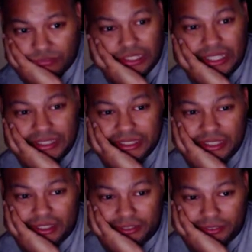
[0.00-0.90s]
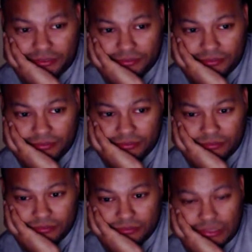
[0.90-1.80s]
cut stuff.
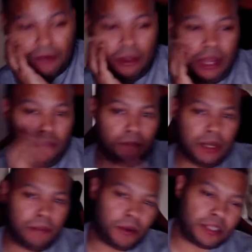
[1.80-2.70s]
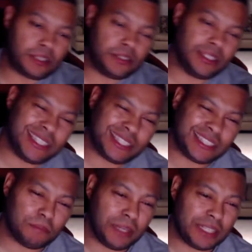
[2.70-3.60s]
And, and me personally, this is
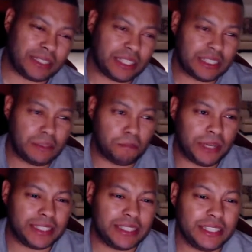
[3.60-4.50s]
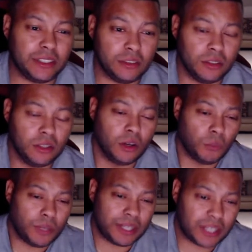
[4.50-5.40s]
a big this is a big deal
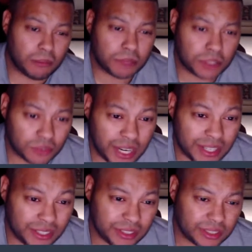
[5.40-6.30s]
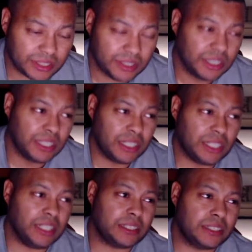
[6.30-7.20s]
when it comes to writers
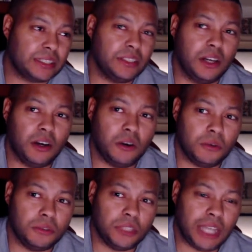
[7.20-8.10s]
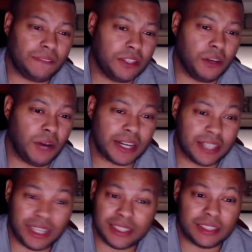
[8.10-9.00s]
is you know you have to know how to
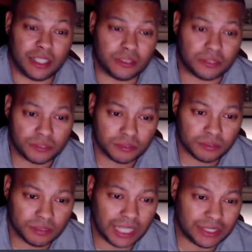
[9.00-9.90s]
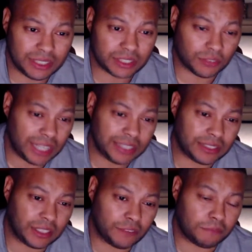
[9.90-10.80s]
cut stuff not just write
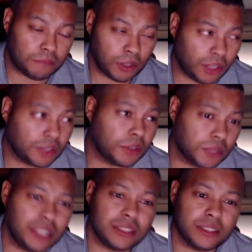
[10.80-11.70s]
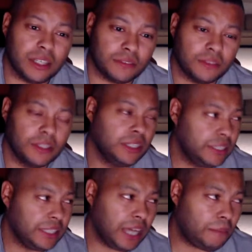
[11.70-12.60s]
stuff but also cut stuff
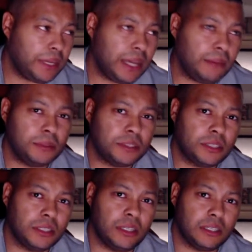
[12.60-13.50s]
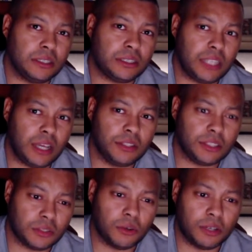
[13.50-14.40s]
you got to be able to tell the
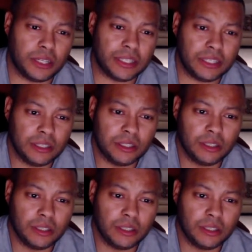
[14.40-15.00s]
story